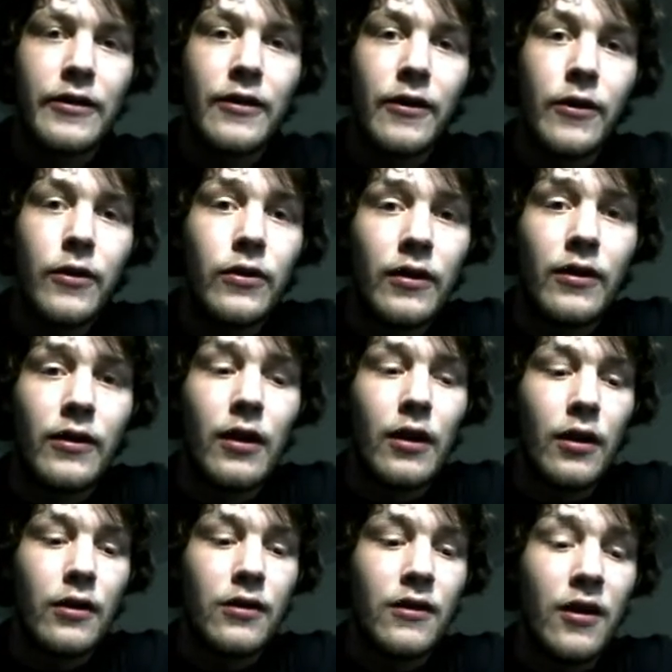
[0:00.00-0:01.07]
do to
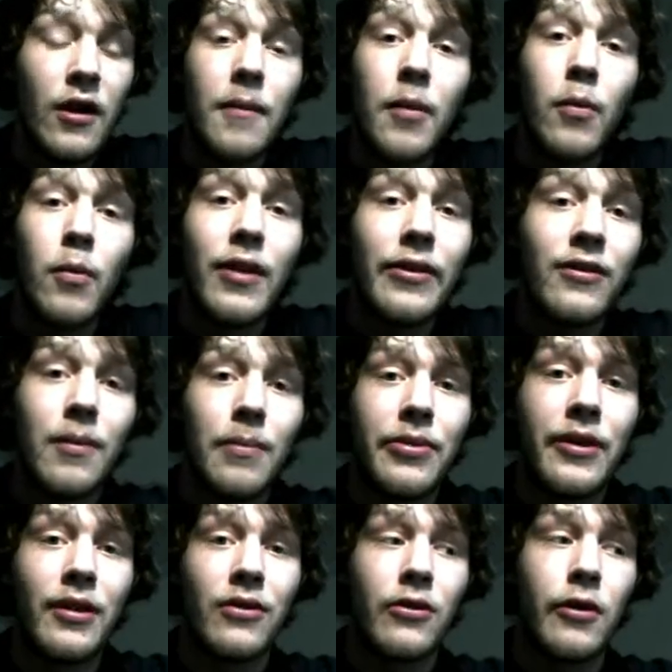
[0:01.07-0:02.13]
determine whether
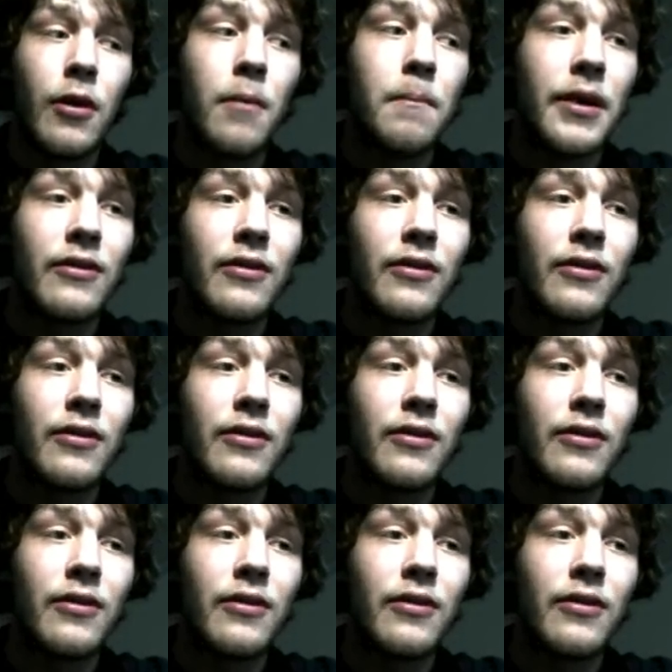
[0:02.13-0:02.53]
something's a zombie,